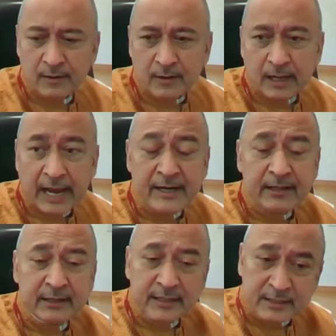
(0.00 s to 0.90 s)
And
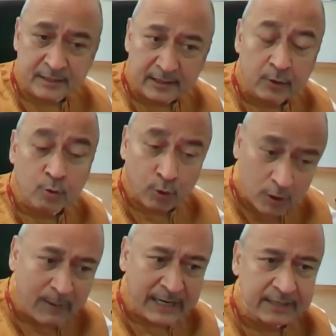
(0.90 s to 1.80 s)
the, the good
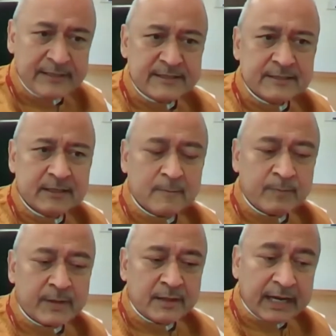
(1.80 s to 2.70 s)
part is
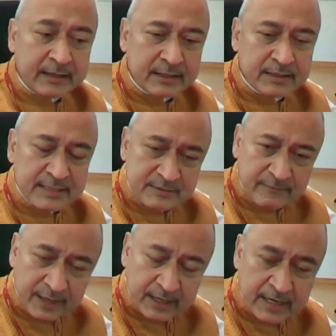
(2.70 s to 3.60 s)
that this
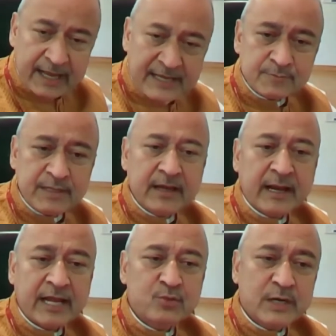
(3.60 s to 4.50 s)
figure has been
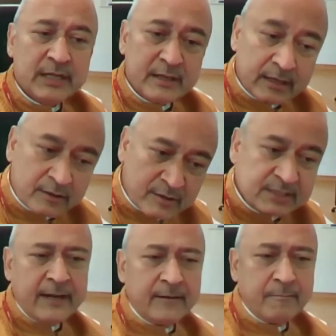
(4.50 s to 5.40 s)
gradually
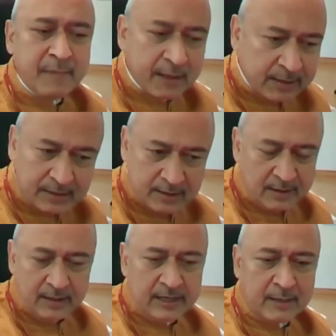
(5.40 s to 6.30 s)
increasing. Maybe
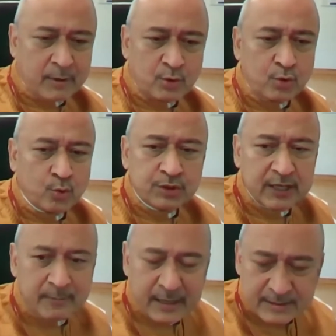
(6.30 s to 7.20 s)
in about two, three
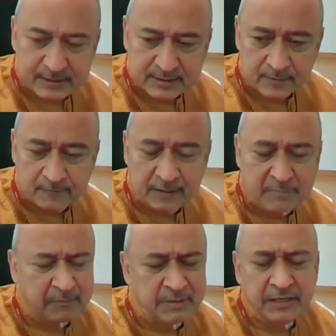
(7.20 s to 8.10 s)
months, we may
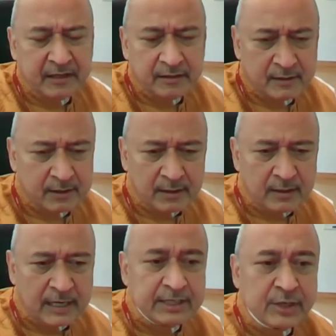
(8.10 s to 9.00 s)
be near
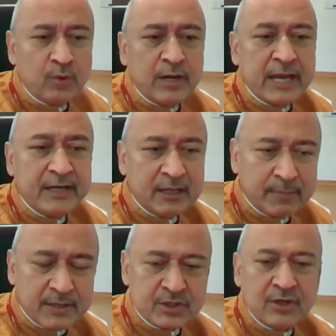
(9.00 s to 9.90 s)
80 to
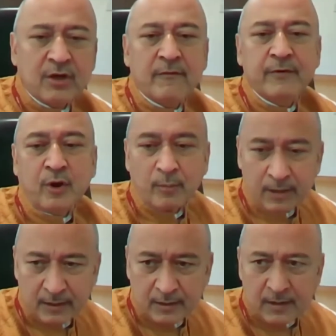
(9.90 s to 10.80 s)
90% of normal.
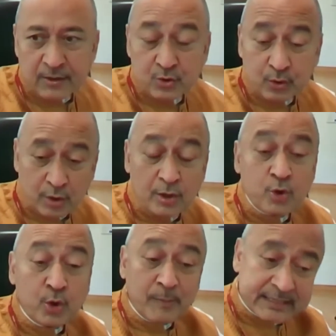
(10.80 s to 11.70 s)
So,
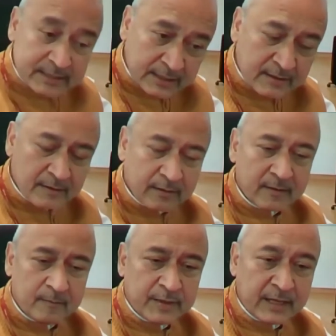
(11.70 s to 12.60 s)
domestic
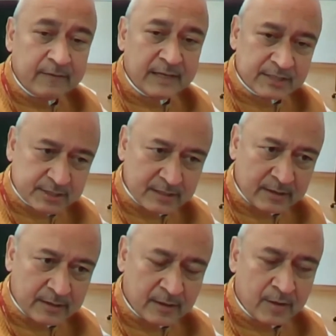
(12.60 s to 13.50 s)

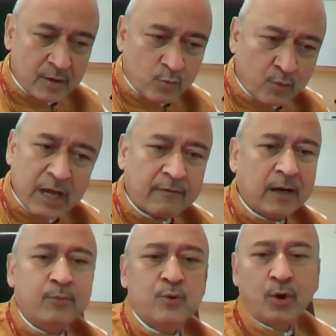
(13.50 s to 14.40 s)
aviation would have come
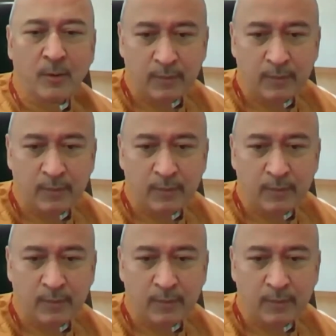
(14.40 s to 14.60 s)
to normal.